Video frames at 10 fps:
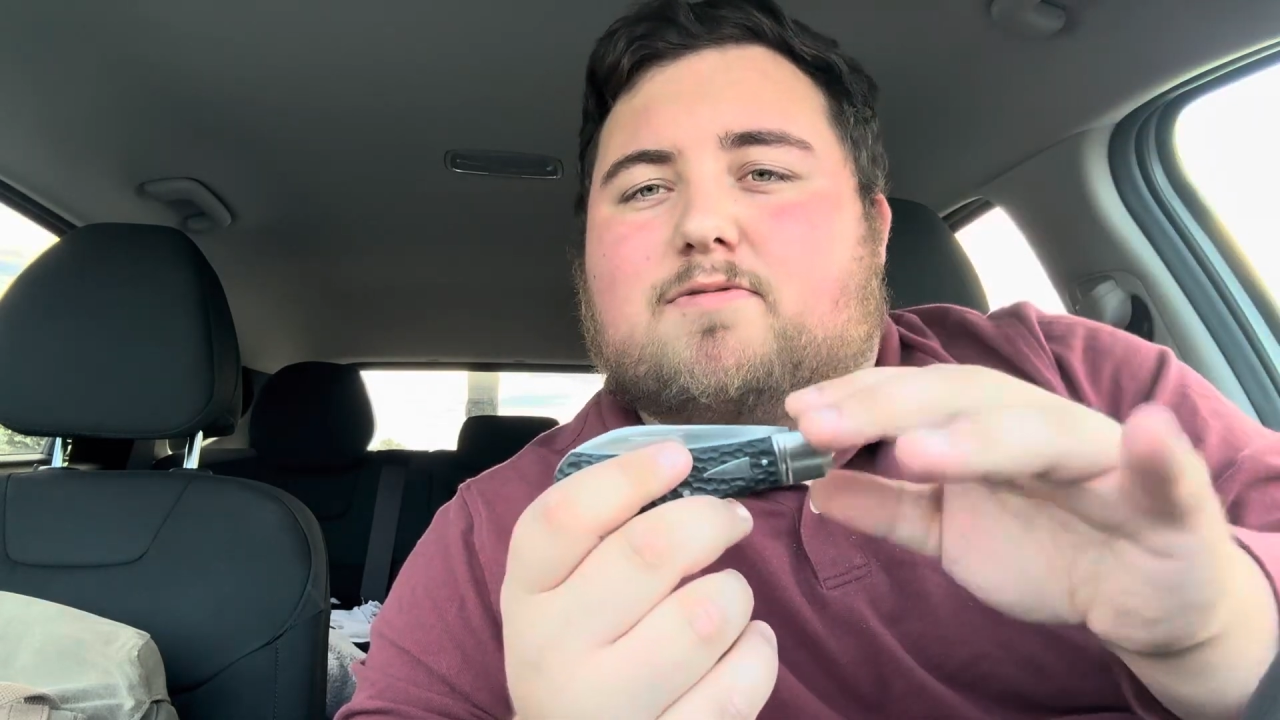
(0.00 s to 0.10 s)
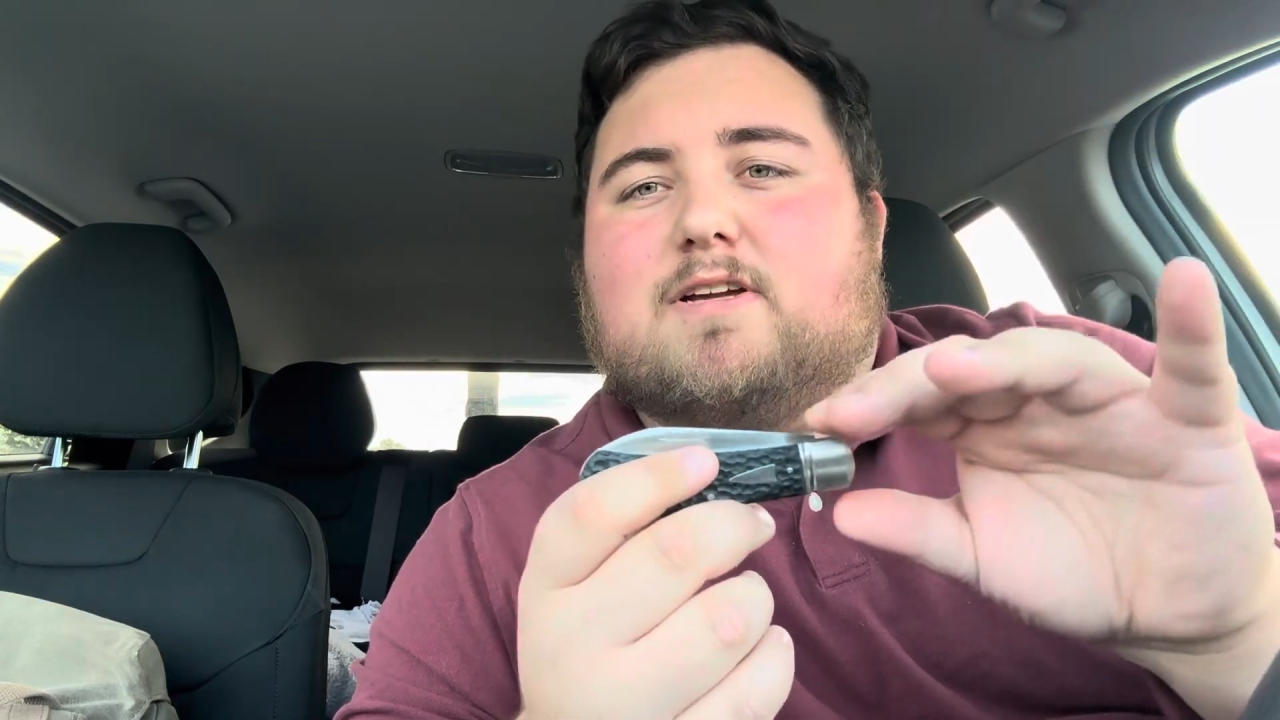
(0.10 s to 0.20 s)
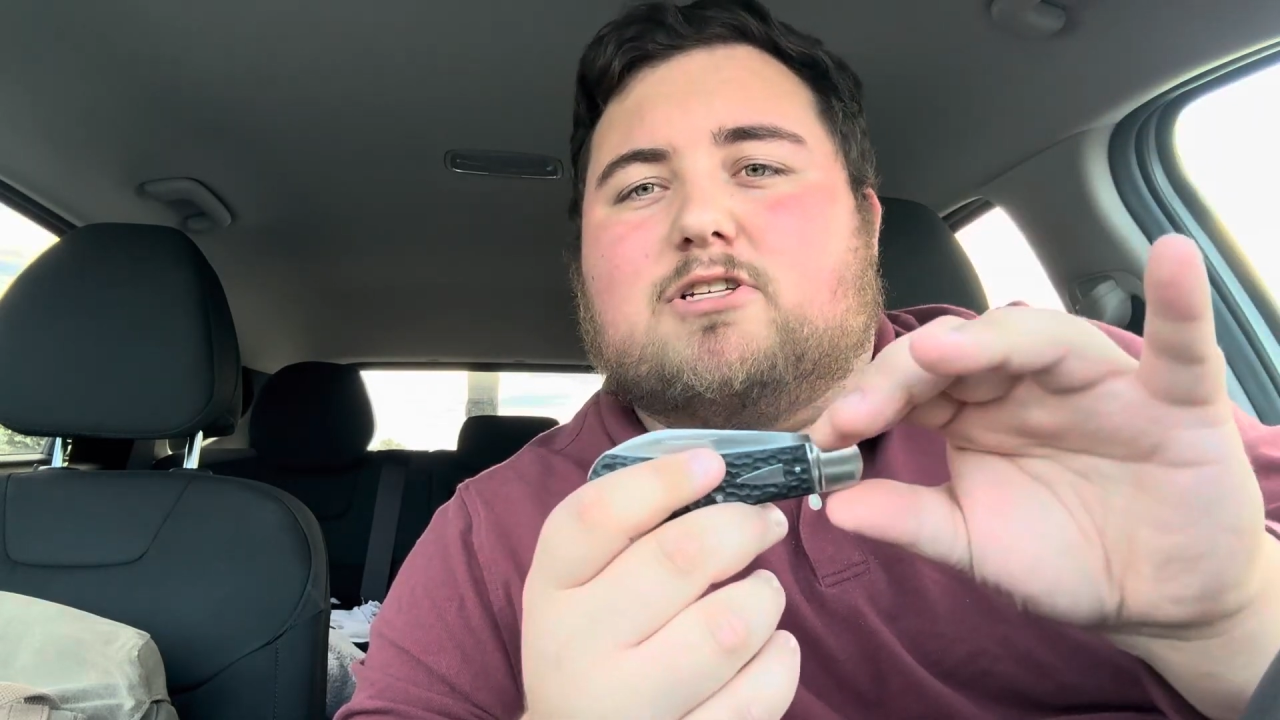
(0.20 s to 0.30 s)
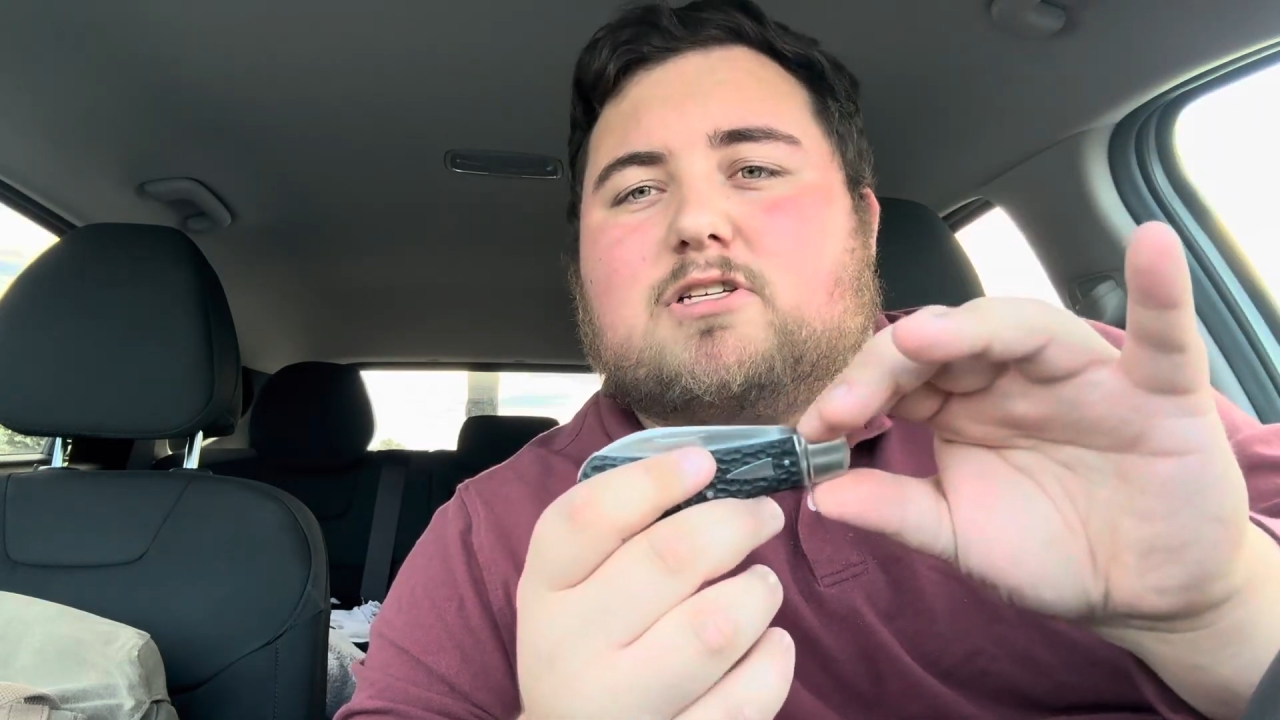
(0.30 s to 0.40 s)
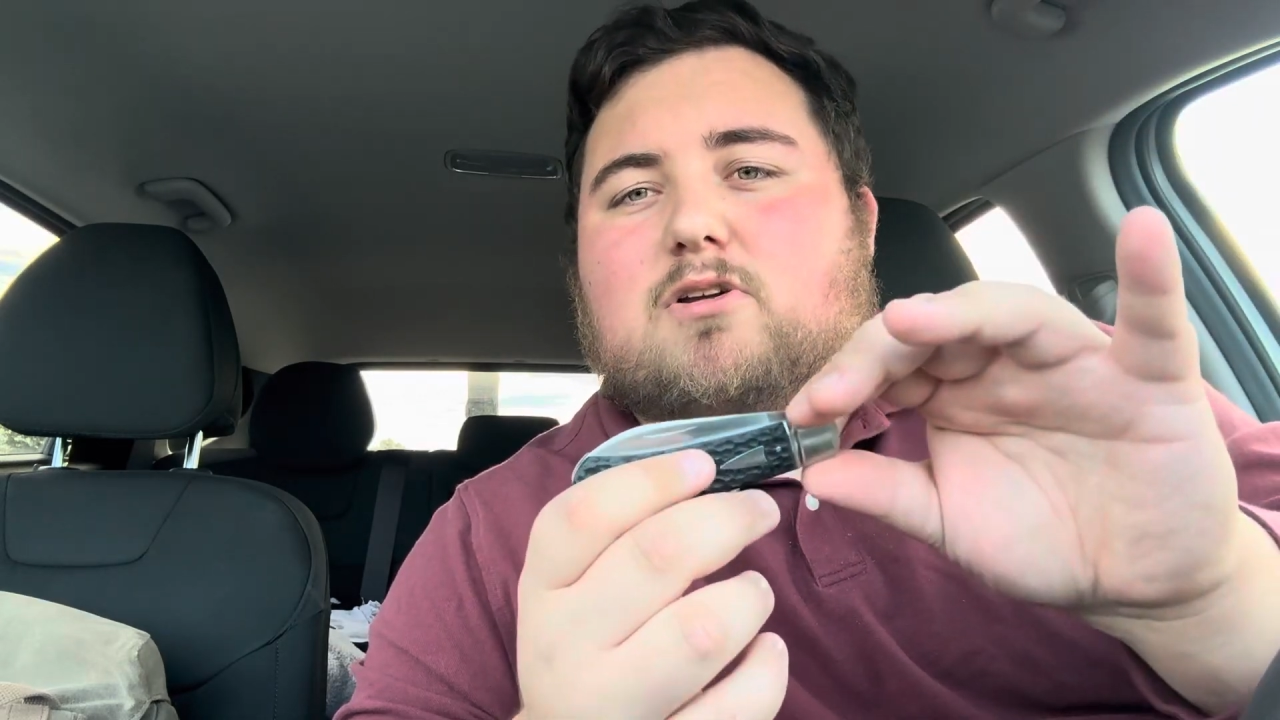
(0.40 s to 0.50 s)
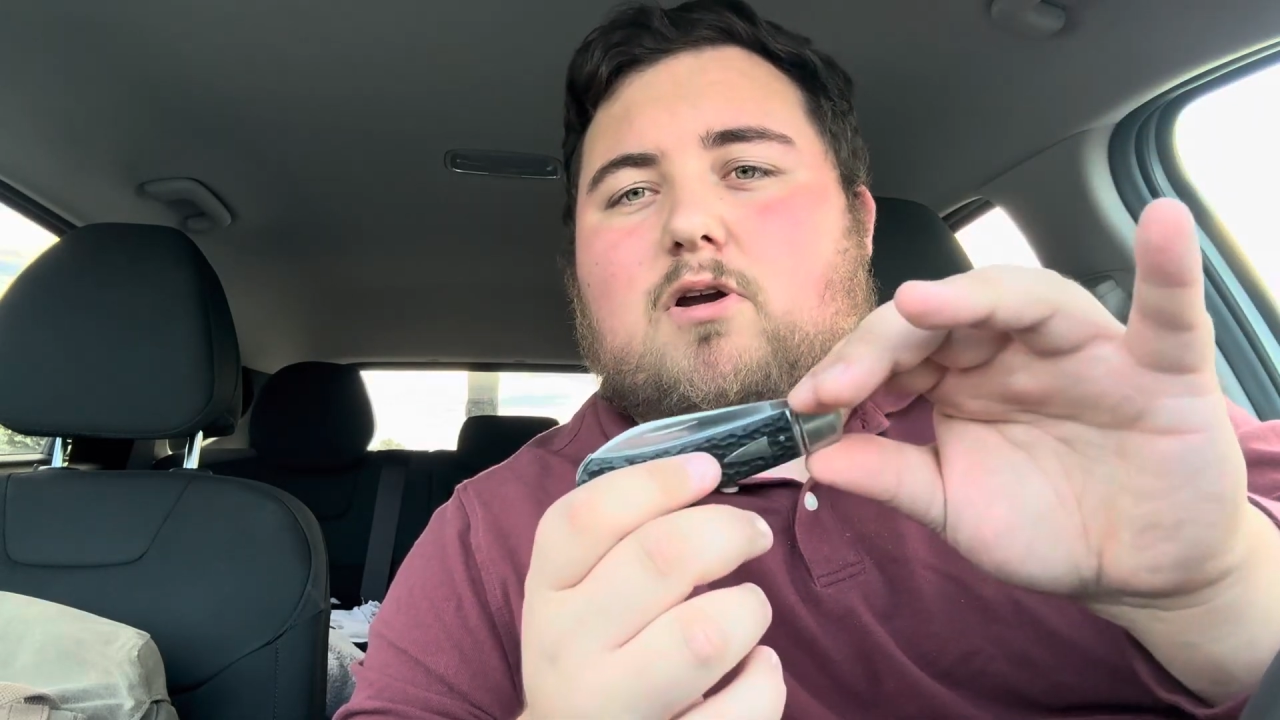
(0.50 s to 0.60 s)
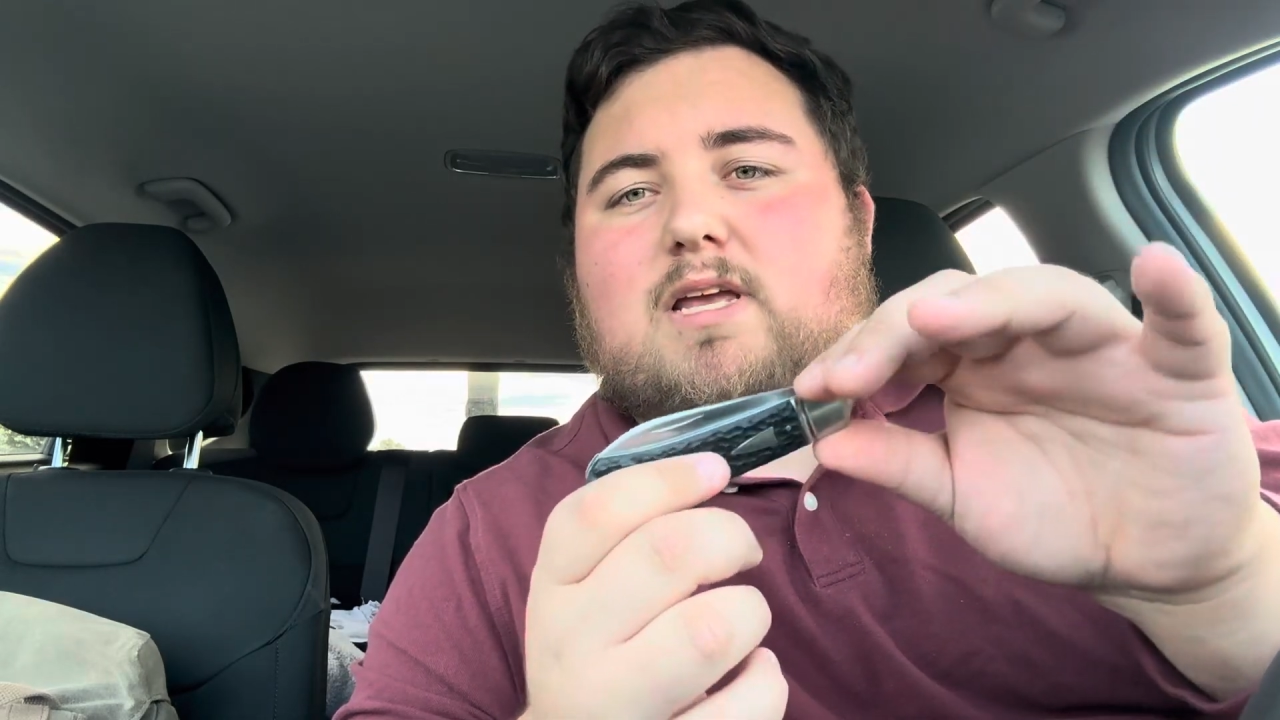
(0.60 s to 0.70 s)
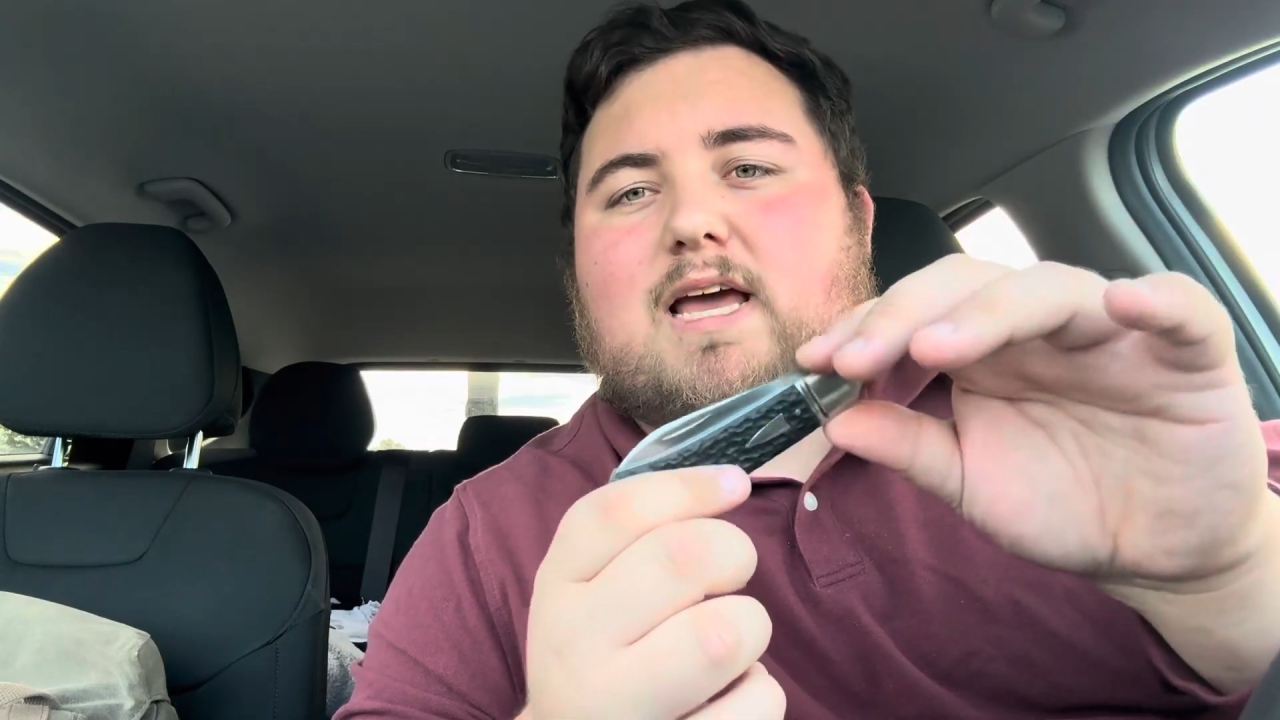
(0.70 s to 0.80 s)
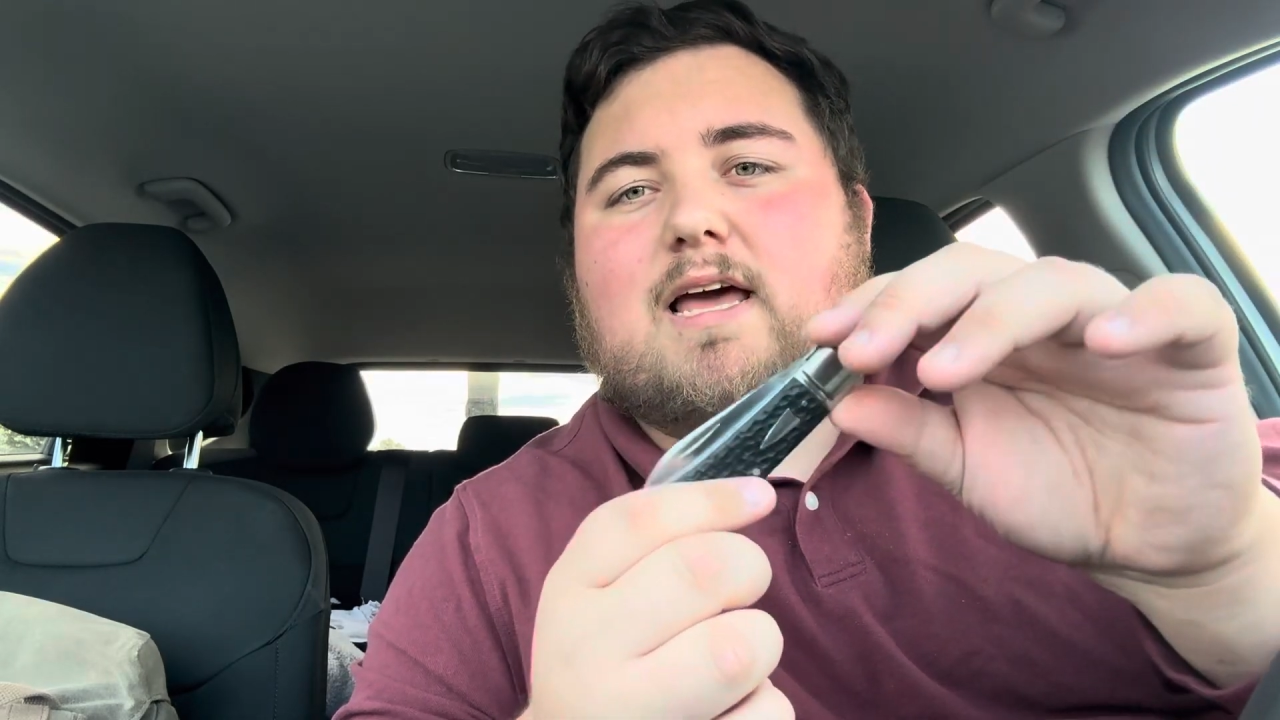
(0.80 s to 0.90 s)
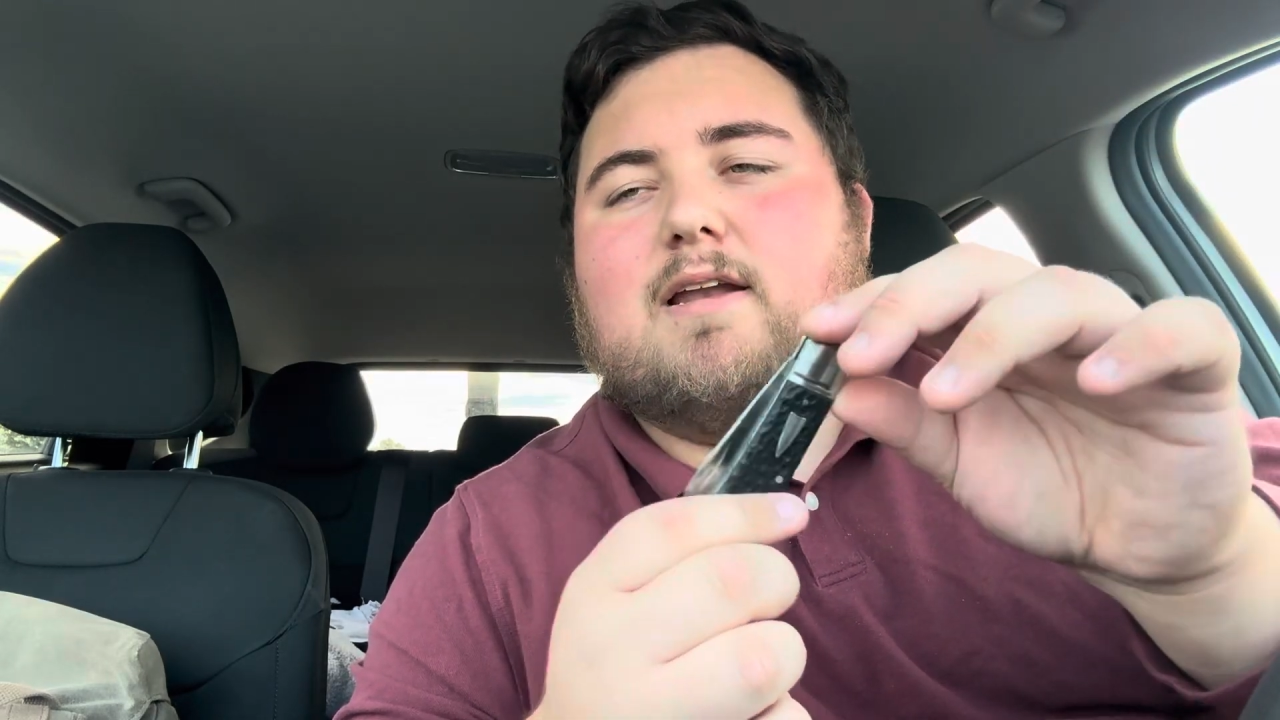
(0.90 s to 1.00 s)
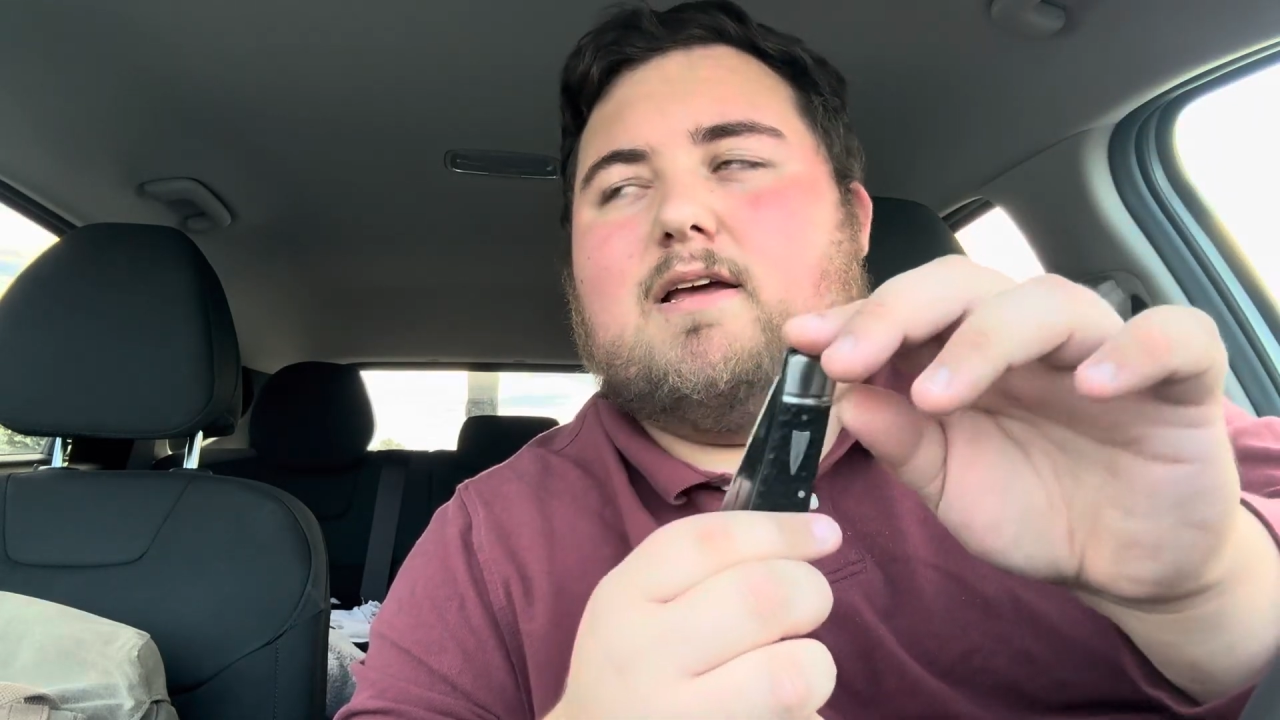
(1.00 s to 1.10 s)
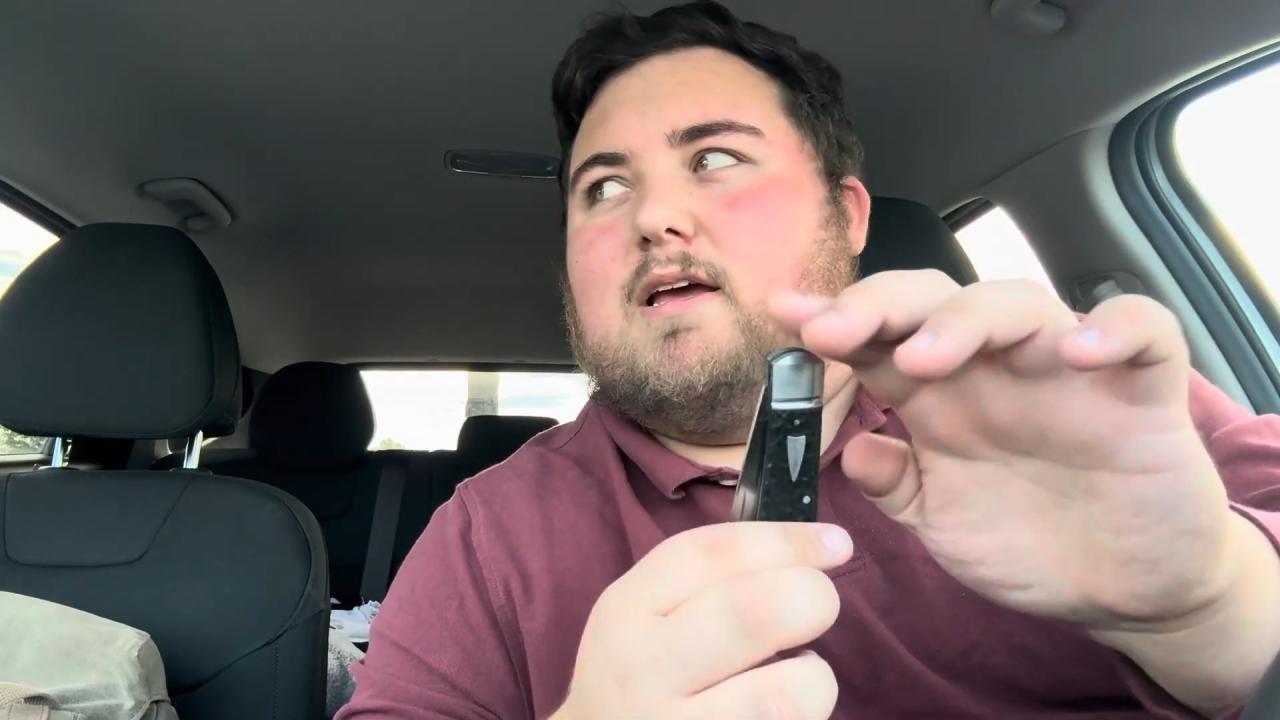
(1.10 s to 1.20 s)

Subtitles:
range he's already at.